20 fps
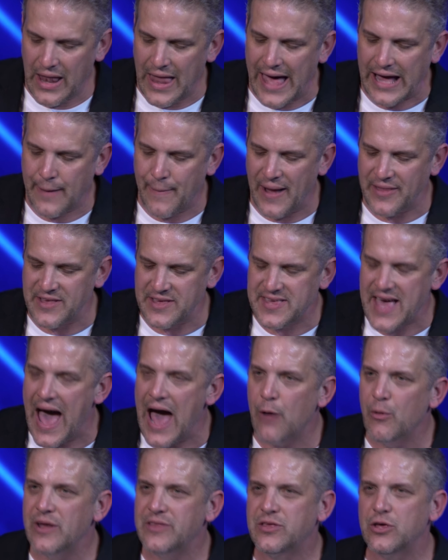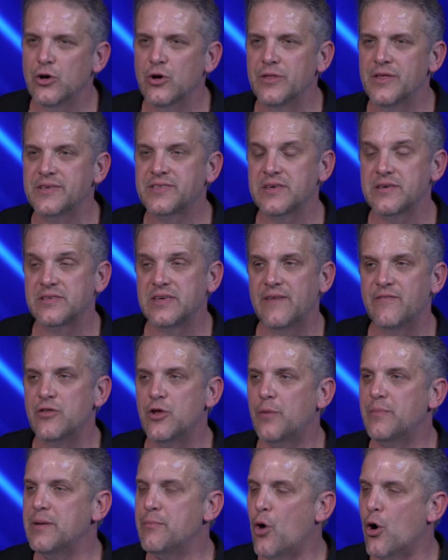What I like about this highway too, this
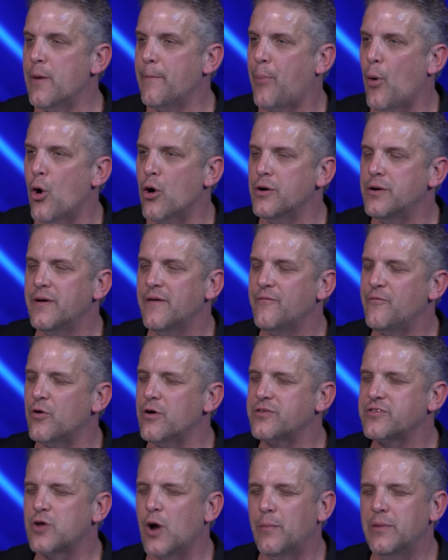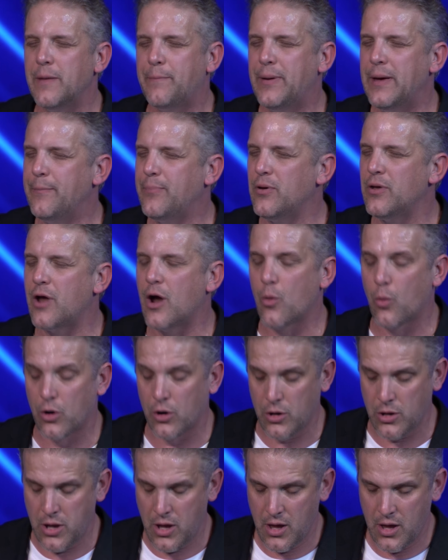is even going to be more important for so many people in
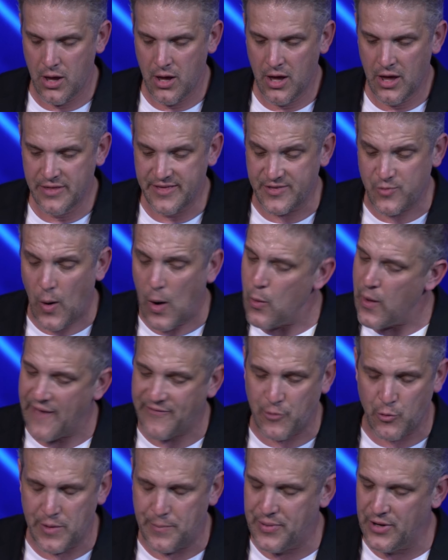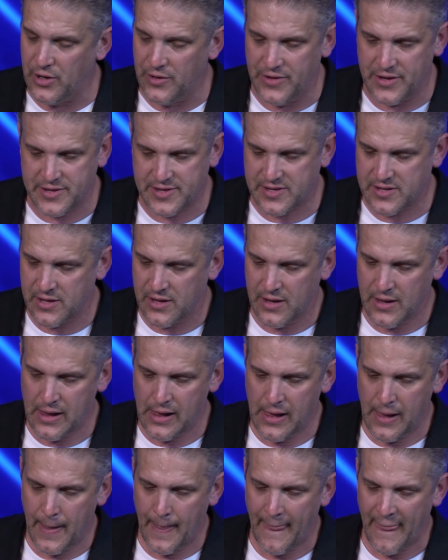our world. This is why we have to rebuild this.
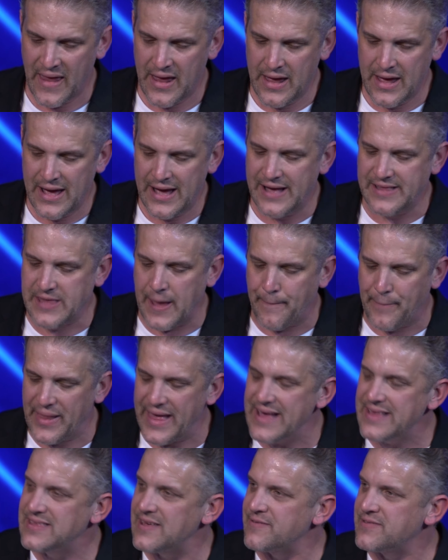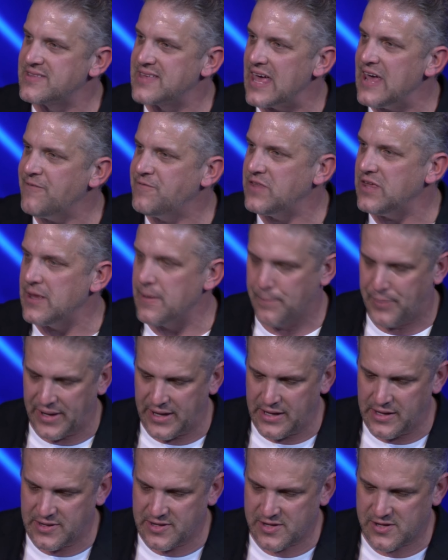It's a place of safety
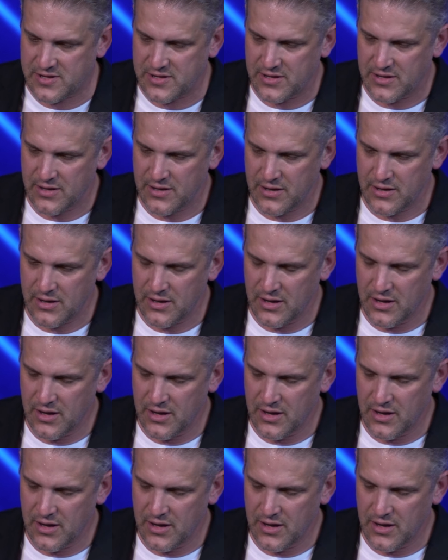and peace.